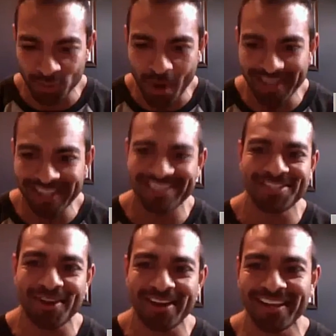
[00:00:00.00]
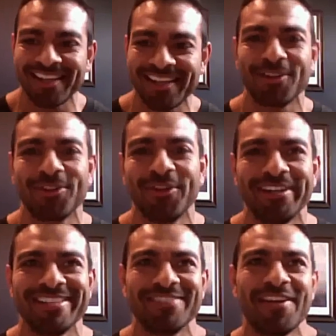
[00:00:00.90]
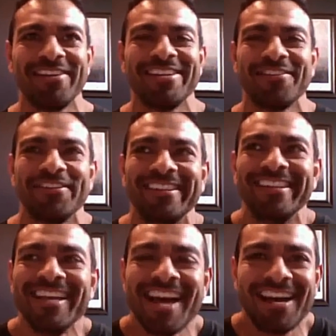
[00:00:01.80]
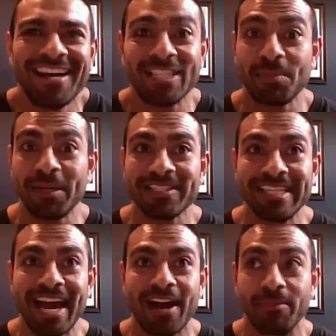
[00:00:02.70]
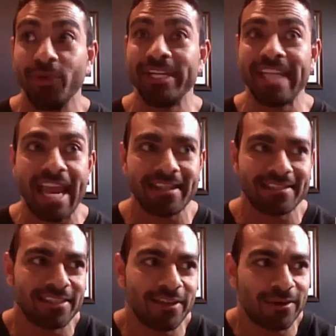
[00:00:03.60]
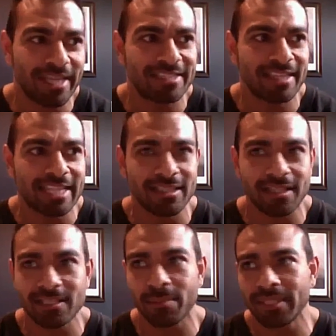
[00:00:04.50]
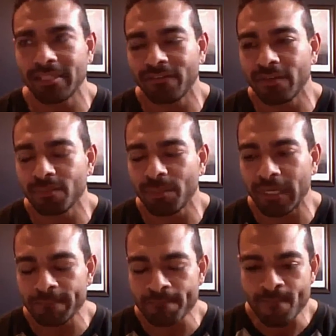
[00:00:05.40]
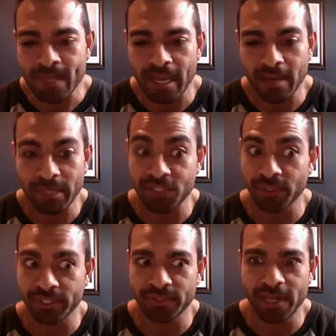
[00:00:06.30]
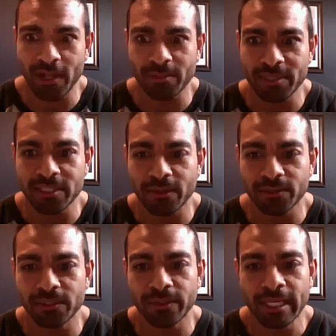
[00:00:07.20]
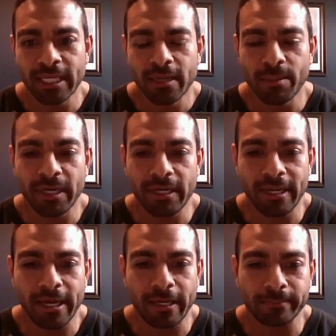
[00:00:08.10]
in their 20s and training in your 30s is very different, especially now. I'm 38, so that's a big difference. But my joints are telling me so, too. But